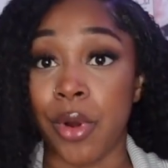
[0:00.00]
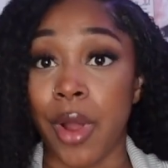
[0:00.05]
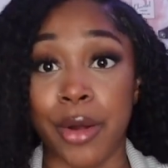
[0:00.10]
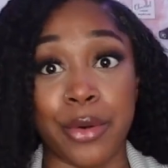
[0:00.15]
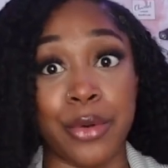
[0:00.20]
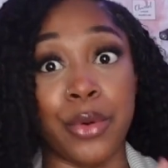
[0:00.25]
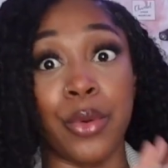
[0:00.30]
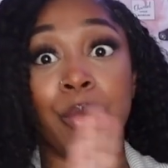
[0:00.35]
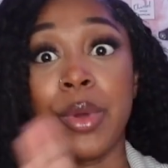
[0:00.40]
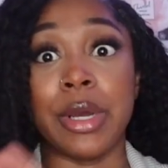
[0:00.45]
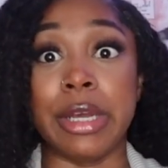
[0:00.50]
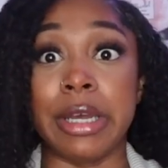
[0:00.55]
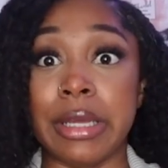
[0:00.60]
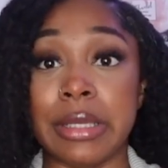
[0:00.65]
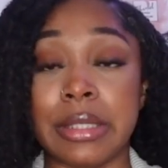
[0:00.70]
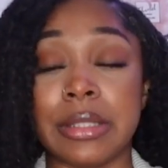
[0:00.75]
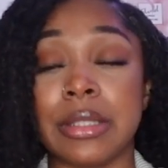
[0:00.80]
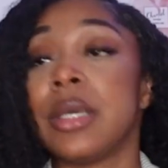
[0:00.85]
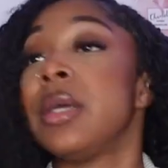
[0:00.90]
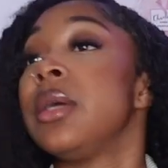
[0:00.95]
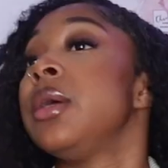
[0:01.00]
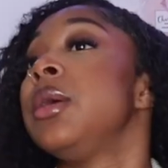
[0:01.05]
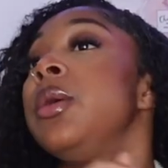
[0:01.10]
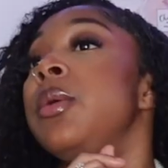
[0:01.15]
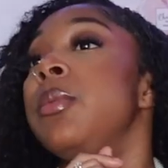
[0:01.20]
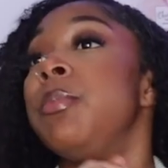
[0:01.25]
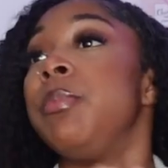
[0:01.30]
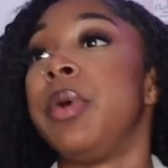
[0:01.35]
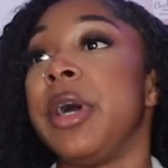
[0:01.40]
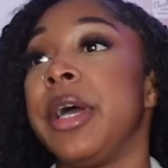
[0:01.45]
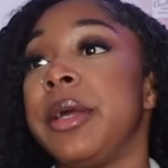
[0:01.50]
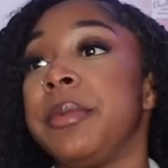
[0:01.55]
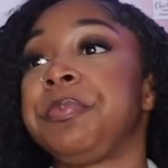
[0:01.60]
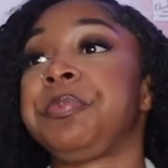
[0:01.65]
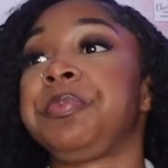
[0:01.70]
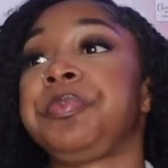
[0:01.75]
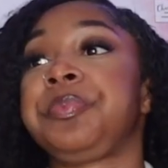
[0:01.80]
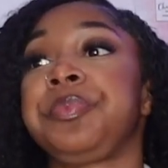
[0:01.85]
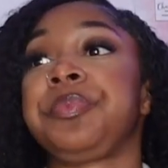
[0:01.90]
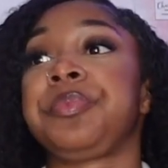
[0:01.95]
I don't know what it is, but
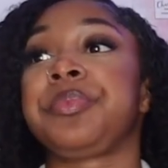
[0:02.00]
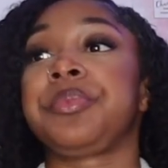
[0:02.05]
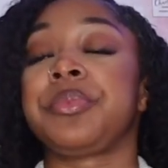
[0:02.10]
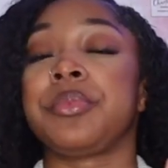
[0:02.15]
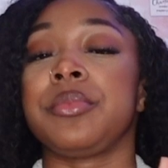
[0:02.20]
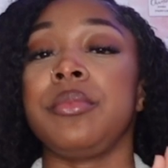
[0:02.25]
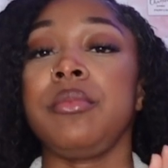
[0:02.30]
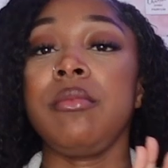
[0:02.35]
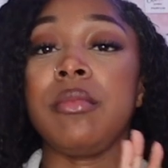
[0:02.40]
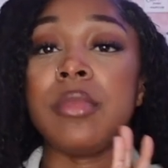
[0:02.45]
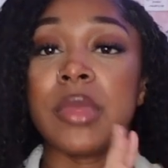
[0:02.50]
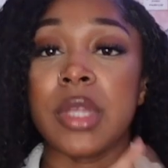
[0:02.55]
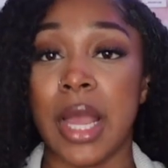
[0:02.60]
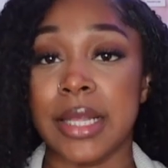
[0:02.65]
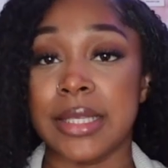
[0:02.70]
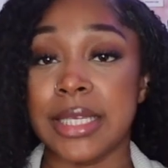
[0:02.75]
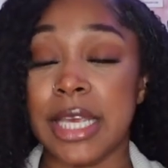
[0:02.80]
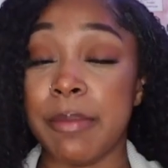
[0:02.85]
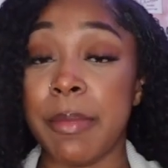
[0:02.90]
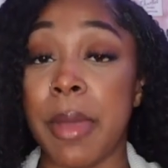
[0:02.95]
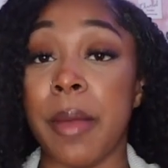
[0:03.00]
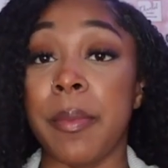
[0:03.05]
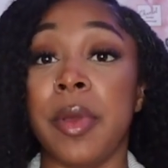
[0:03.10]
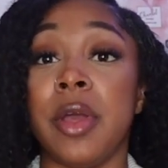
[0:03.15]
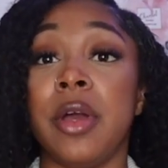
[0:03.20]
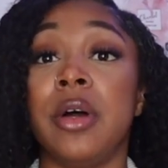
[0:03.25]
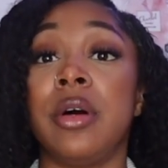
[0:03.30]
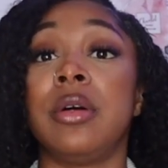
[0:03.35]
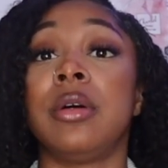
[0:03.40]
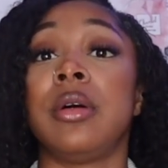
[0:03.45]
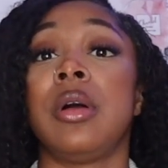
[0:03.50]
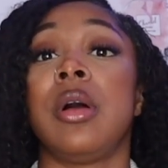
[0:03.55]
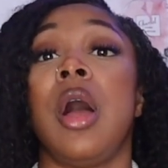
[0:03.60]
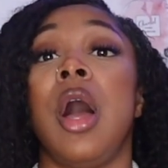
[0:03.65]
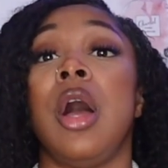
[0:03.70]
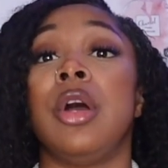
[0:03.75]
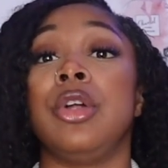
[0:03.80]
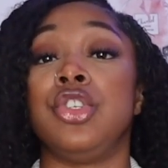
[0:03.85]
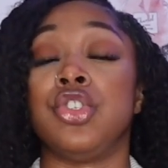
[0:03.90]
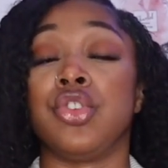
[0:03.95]
I take my pill,
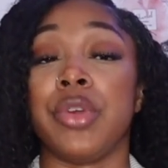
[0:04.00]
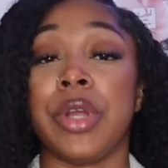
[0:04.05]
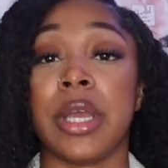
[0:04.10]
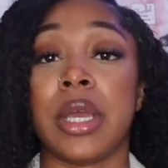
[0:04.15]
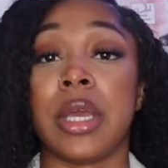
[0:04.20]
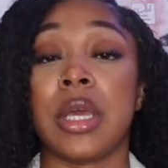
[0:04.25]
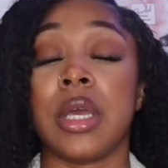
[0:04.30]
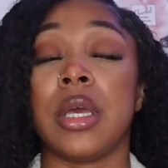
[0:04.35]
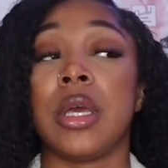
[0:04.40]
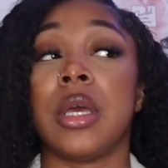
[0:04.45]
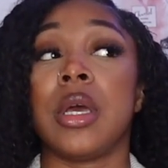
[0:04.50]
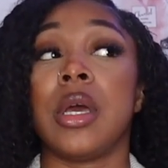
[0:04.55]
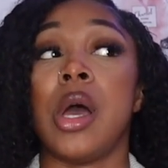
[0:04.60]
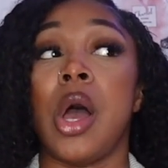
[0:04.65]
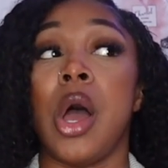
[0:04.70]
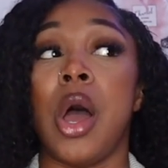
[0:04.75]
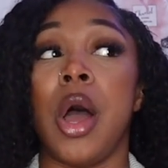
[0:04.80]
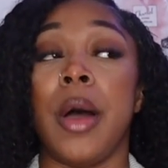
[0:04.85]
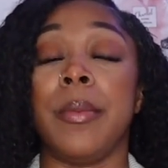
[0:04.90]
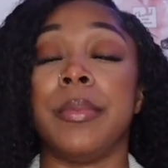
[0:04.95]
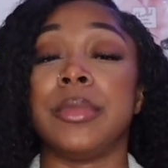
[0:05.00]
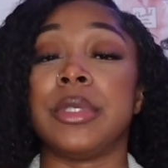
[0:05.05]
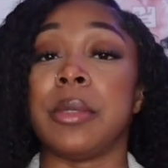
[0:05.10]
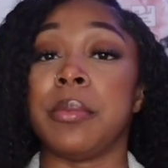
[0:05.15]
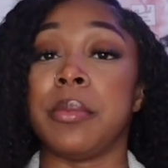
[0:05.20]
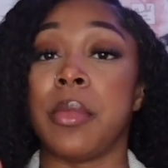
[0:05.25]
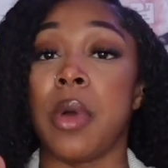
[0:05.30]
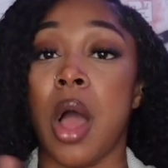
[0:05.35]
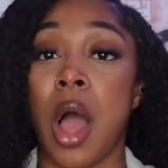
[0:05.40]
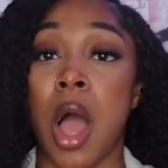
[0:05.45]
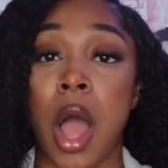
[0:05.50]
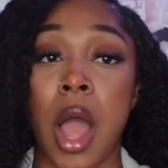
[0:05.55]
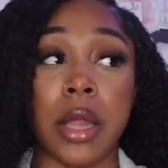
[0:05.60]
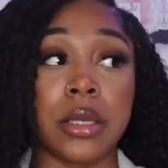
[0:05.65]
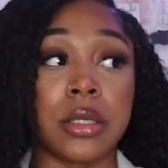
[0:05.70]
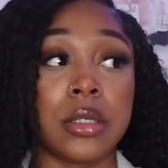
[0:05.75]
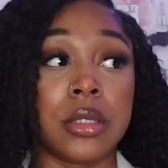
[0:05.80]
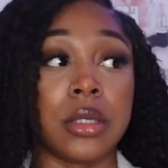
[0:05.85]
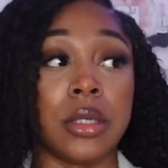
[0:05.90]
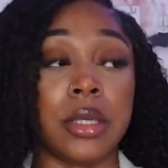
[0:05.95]
I'll drink some
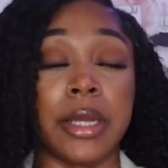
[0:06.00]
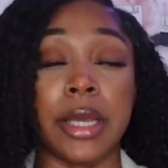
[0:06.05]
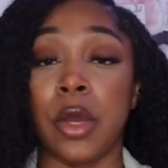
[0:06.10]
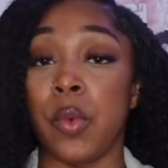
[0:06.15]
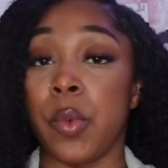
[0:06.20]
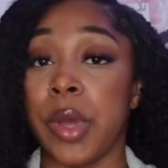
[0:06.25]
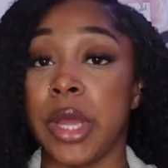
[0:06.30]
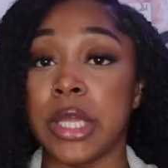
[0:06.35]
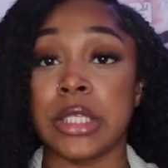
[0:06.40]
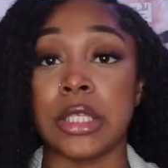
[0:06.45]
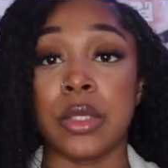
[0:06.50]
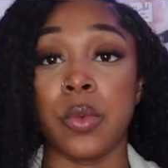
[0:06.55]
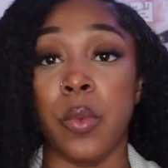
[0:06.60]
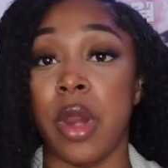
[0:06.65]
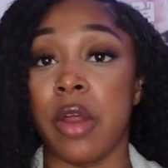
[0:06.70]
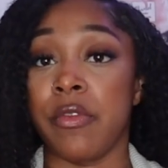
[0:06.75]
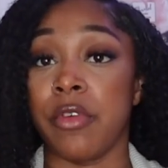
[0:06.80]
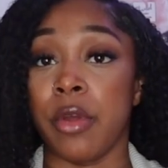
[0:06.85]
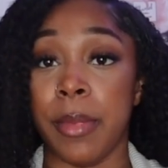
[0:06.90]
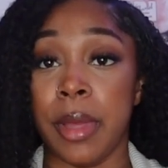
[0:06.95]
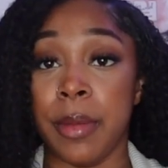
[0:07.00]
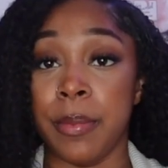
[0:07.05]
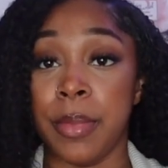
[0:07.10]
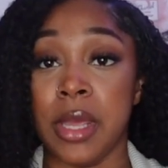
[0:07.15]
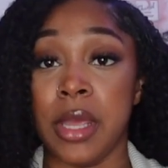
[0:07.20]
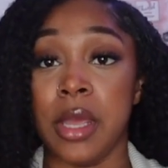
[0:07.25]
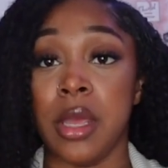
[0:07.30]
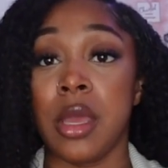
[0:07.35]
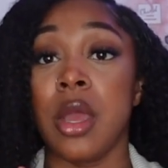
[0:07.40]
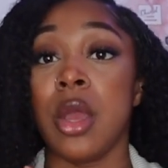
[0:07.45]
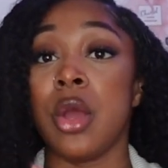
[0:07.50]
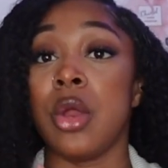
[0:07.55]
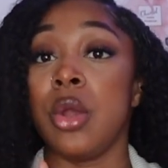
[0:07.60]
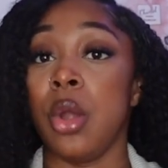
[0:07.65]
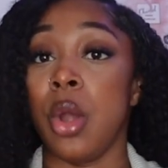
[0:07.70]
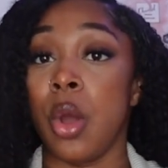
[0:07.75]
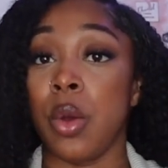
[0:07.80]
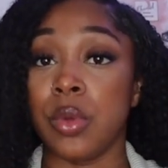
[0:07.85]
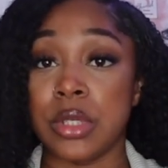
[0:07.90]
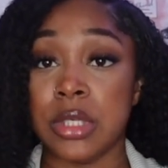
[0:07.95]
hot liquids, whatever it may be,
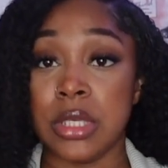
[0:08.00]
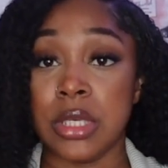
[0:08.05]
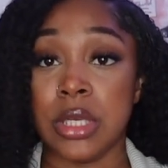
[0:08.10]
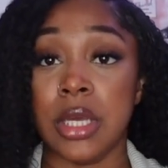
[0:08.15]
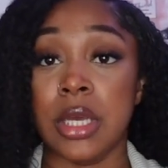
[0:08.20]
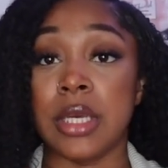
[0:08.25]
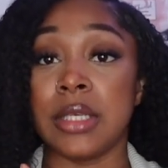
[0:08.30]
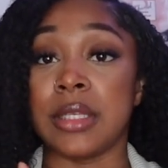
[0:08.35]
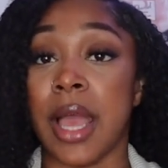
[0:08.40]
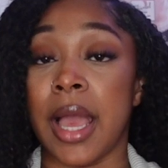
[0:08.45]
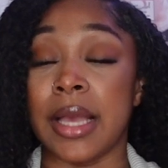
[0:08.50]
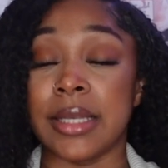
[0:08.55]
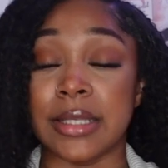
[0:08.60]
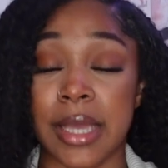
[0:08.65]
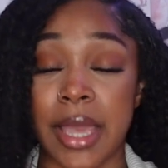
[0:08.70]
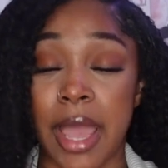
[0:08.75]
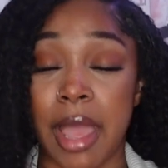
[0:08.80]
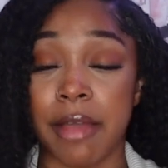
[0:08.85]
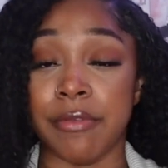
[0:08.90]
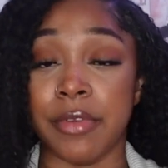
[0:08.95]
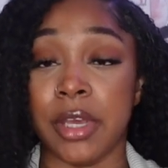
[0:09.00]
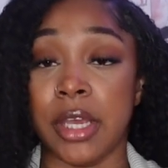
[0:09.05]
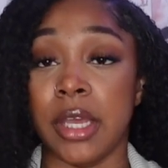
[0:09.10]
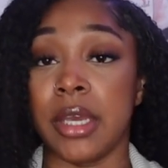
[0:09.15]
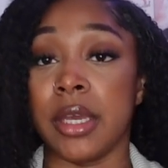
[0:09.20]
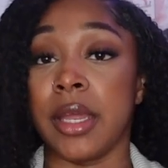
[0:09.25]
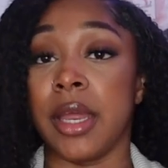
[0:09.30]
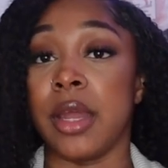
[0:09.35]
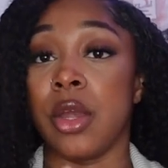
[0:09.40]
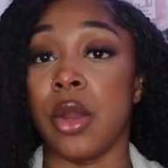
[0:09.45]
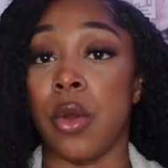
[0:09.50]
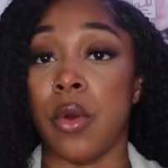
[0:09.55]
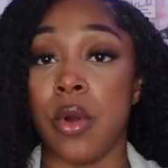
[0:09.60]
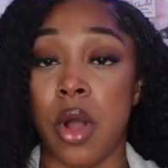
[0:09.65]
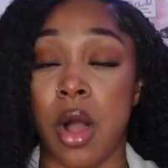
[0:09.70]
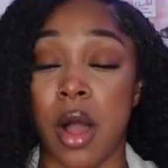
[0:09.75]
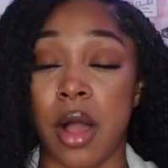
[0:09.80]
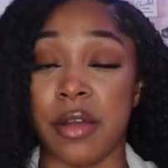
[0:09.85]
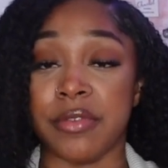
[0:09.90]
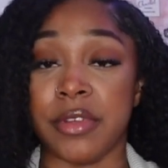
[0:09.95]
no tea because it has the caffeine, and no
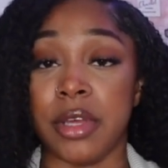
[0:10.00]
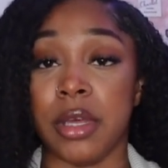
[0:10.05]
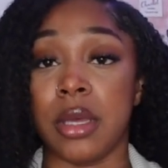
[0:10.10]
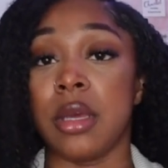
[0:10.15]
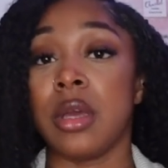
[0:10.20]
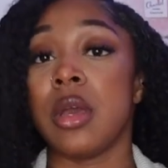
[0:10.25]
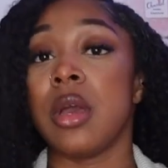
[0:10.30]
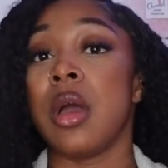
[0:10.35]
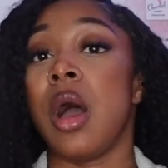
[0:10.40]
coffee.